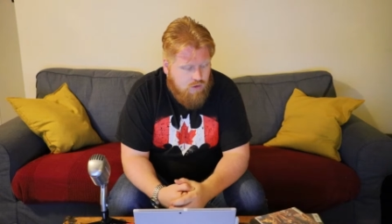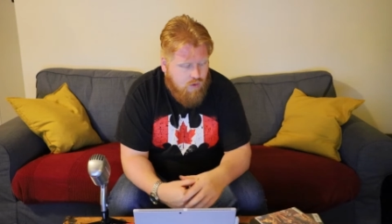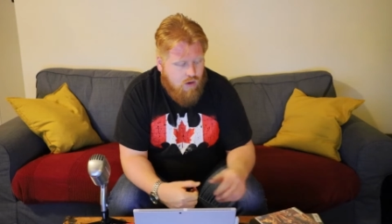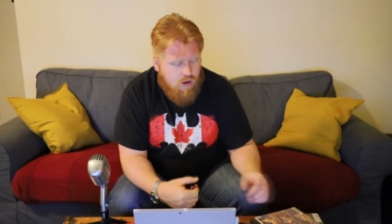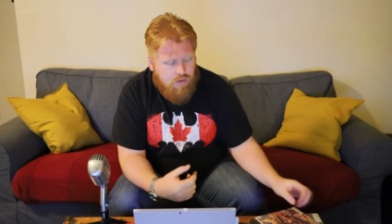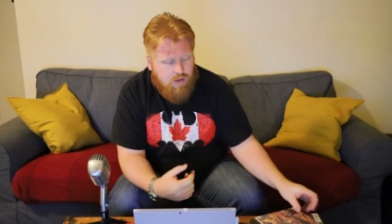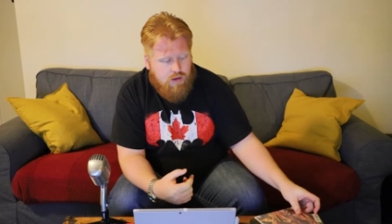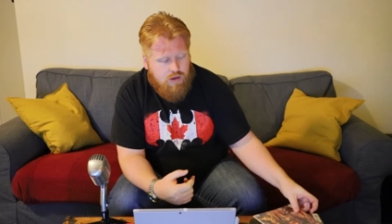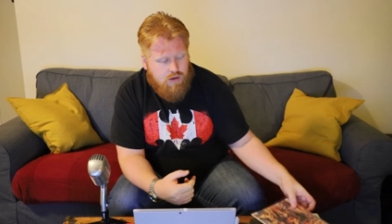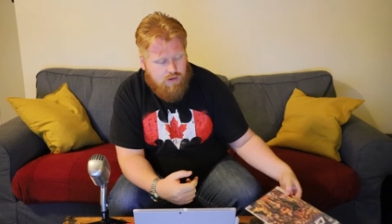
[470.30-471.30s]
So
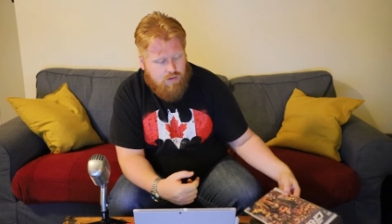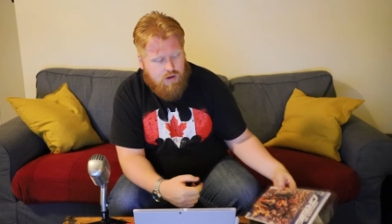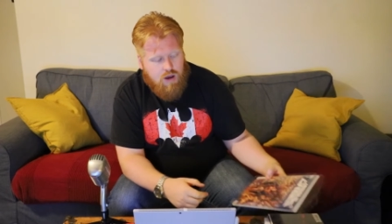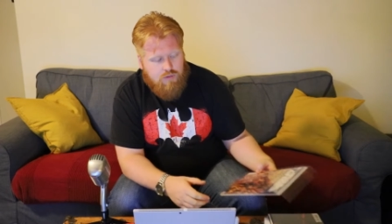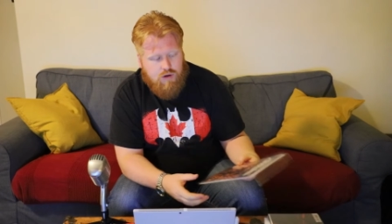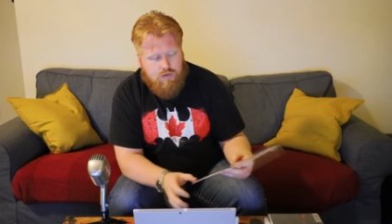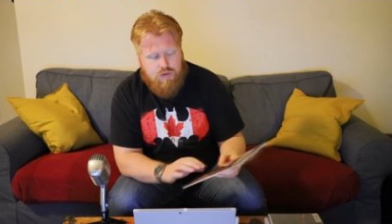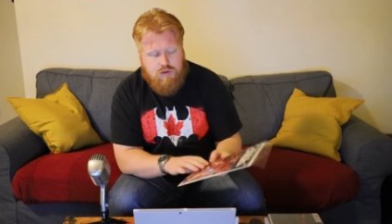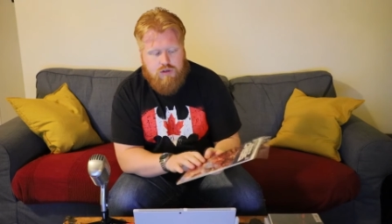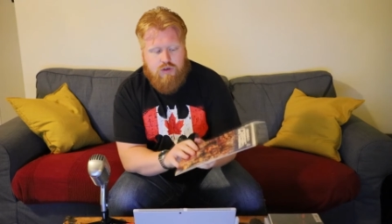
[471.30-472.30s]
the cover,
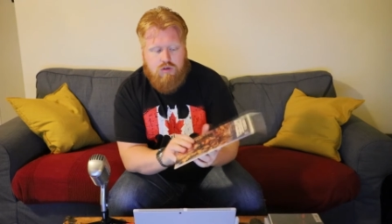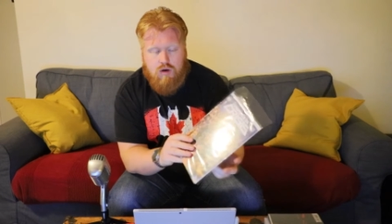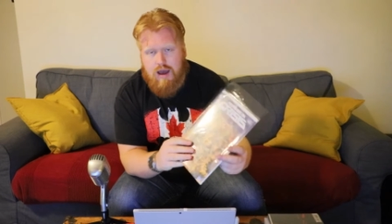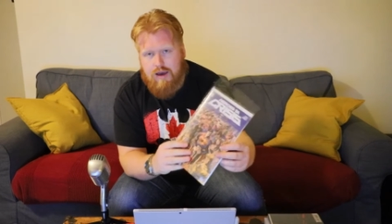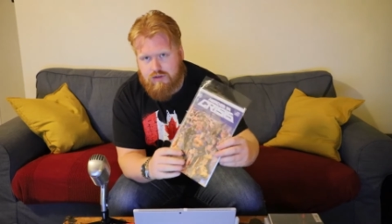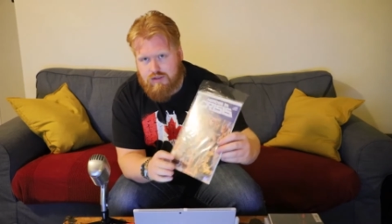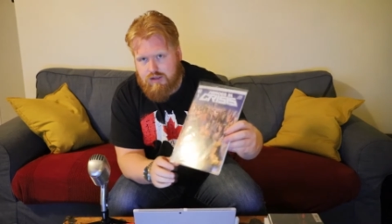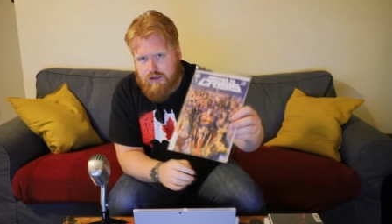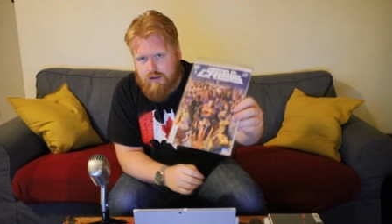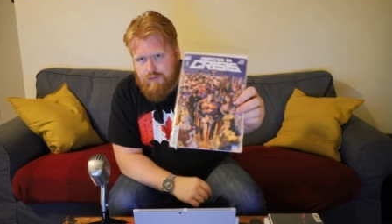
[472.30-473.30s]
for those of you who haven't
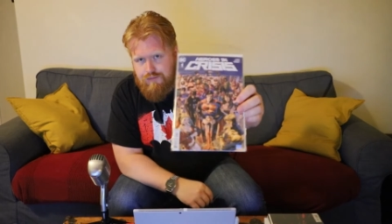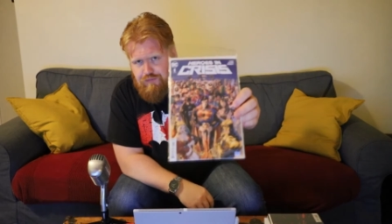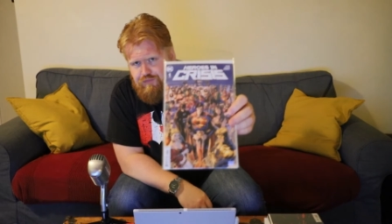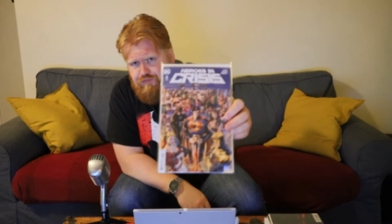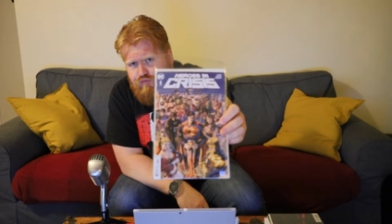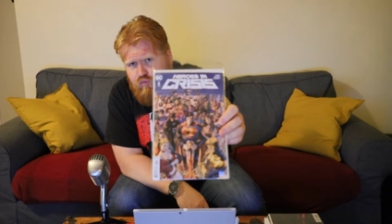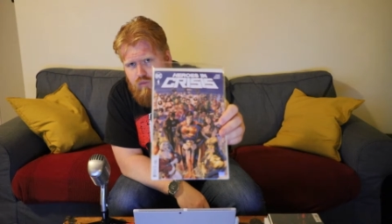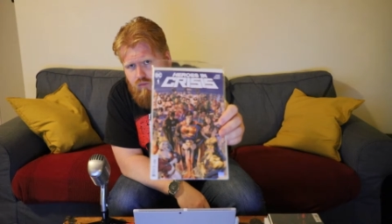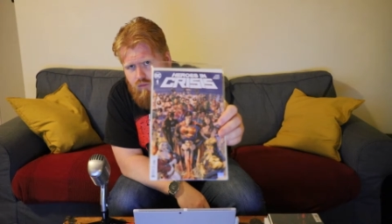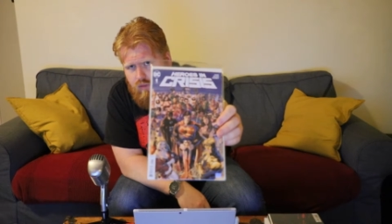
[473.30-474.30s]
seen it,
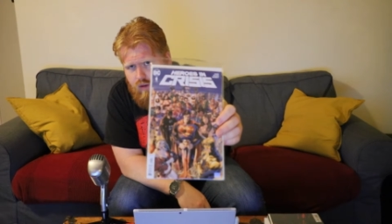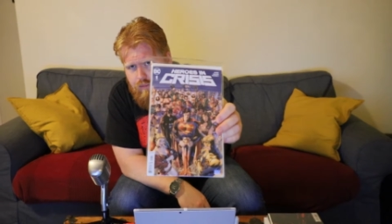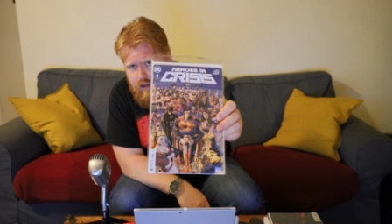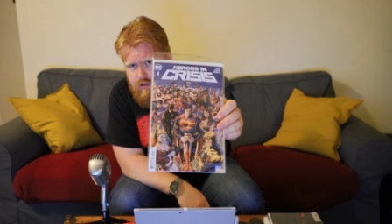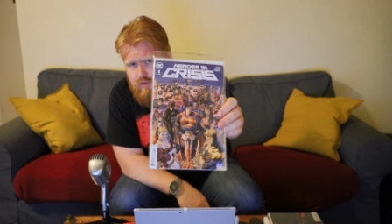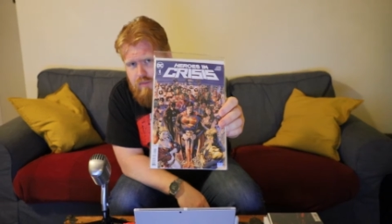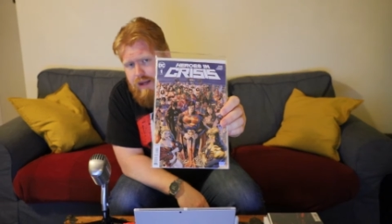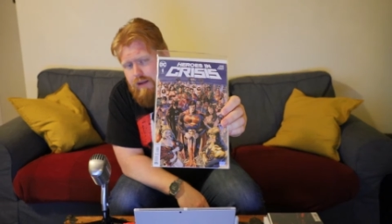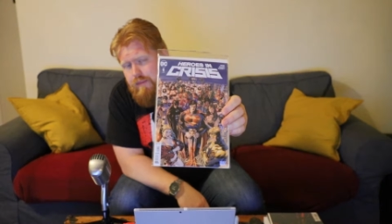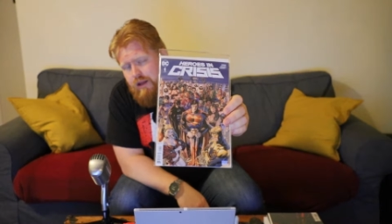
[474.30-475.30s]
pictures
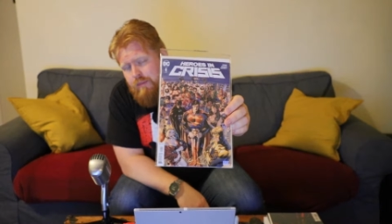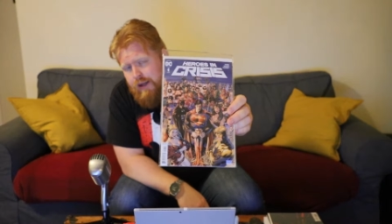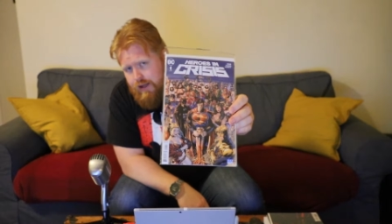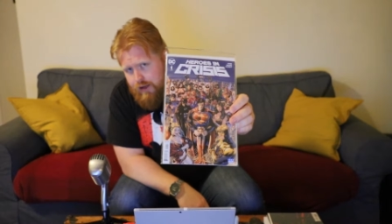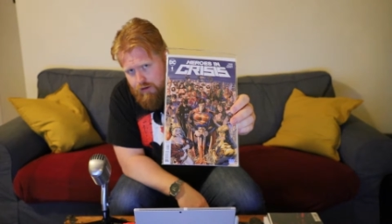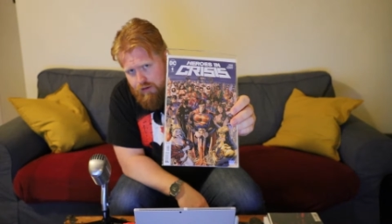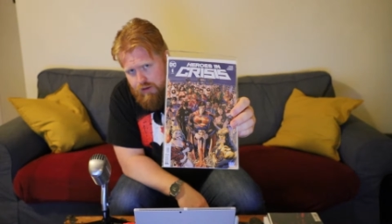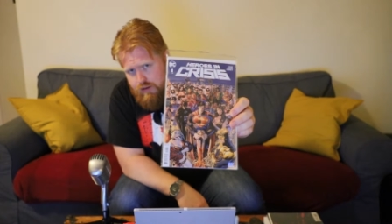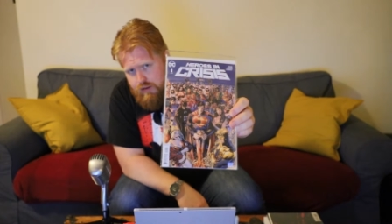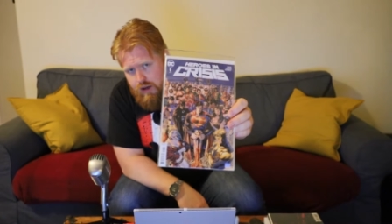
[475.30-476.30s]
many, many, many
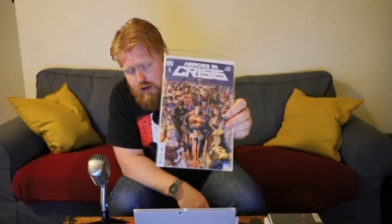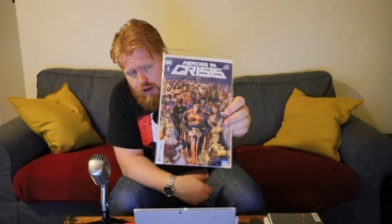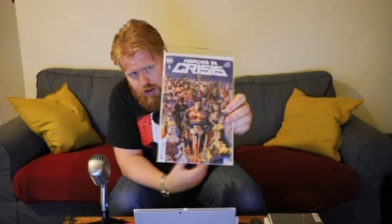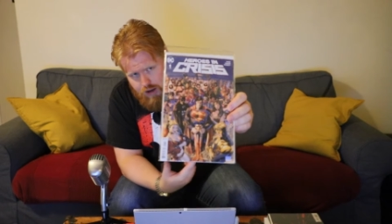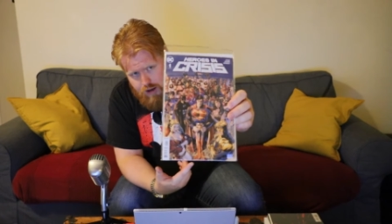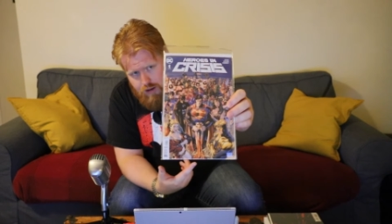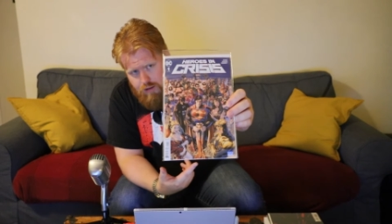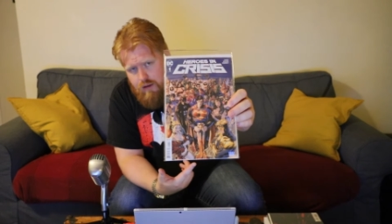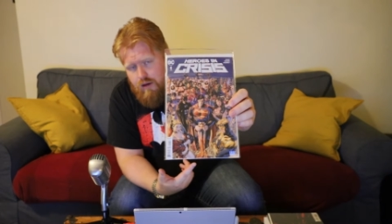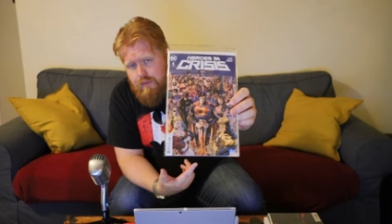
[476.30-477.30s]
heroes.
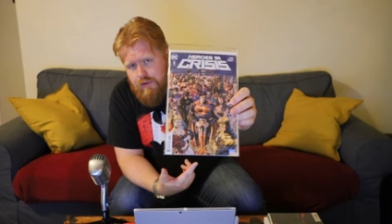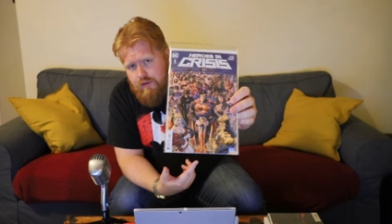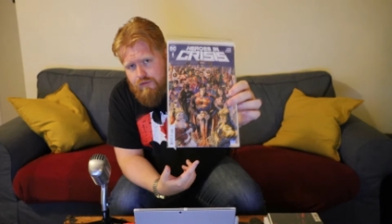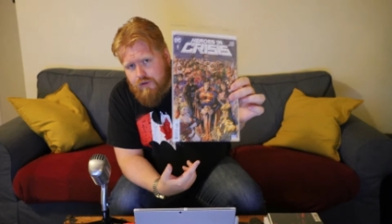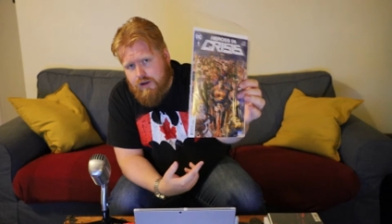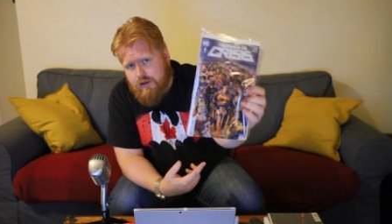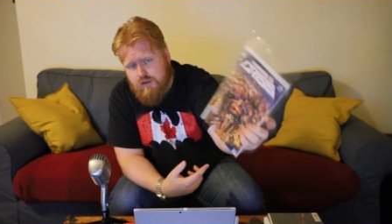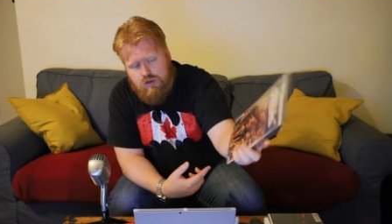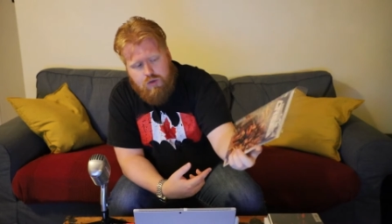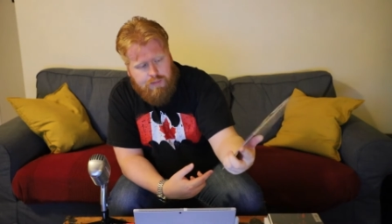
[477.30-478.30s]
Uh, up in the front
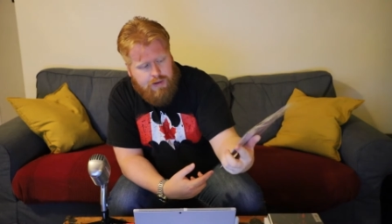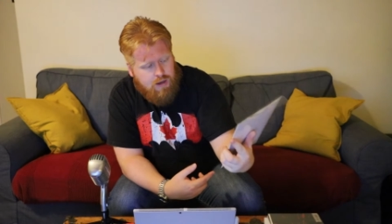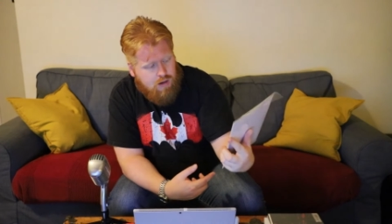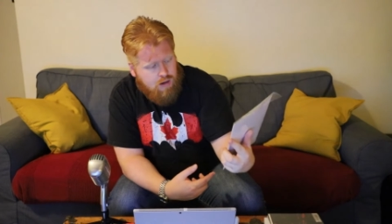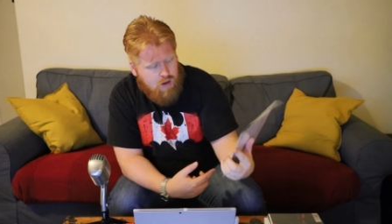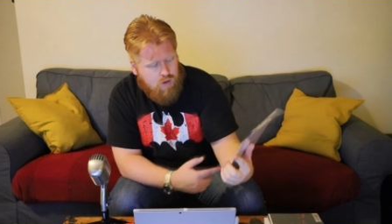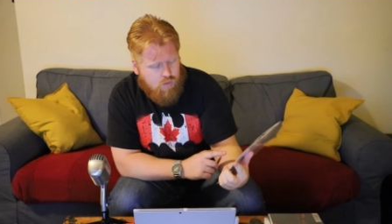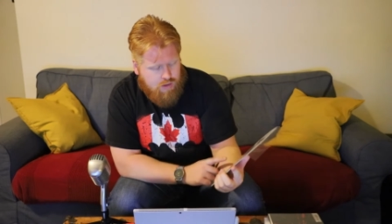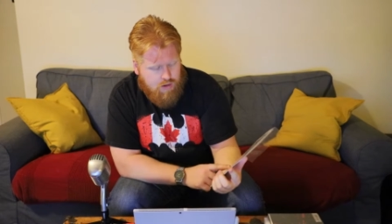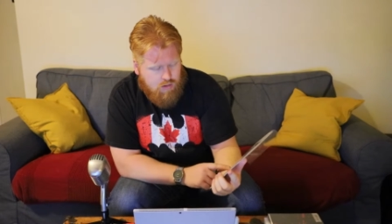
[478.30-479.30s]
is Superman
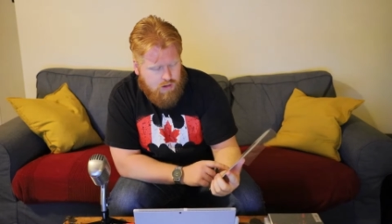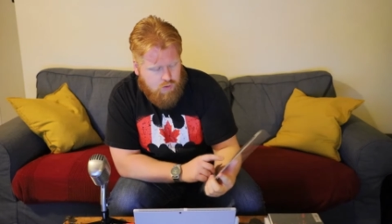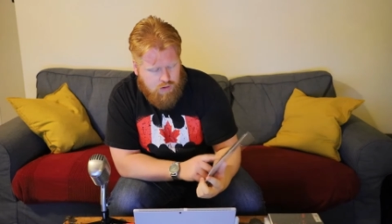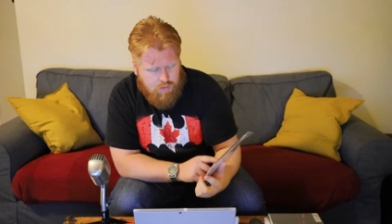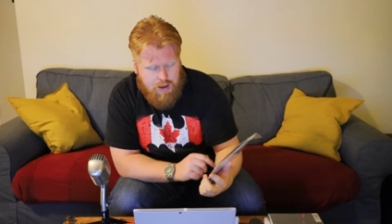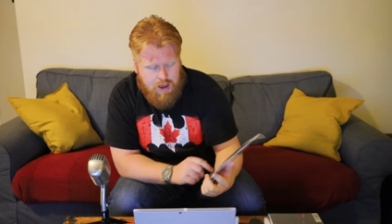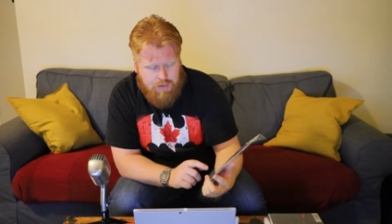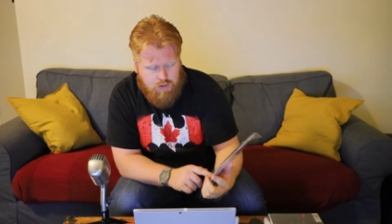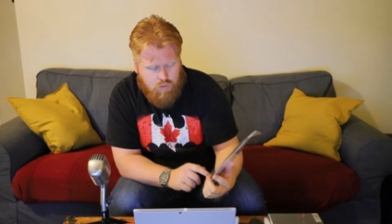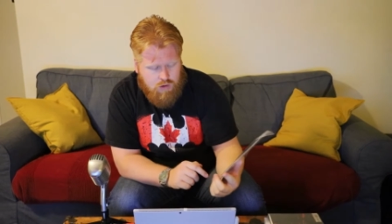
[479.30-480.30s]
with Harley Quinn,
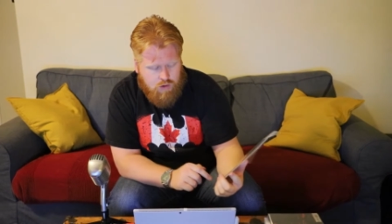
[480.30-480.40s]
Batman,